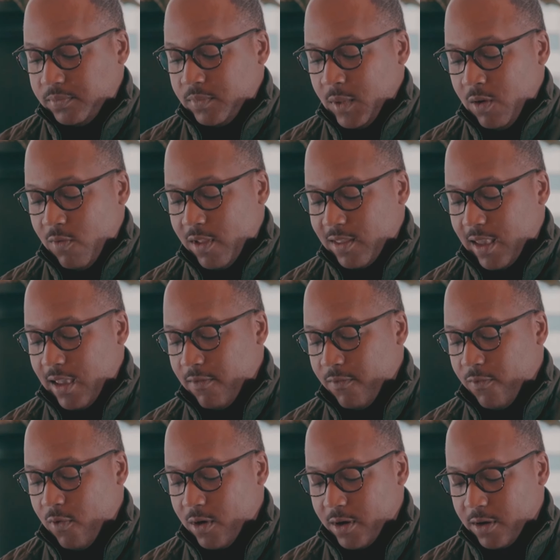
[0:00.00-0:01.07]
Once again,
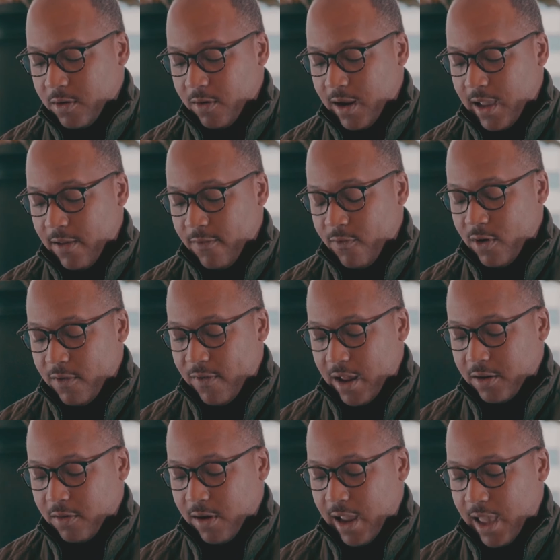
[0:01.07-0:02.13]

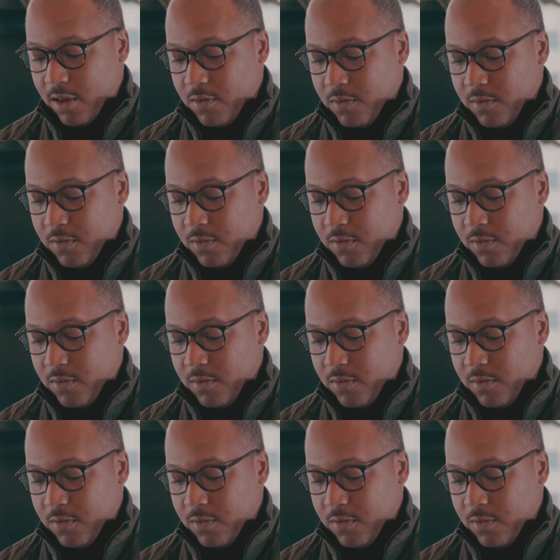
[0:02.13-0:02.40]
45-degree angle.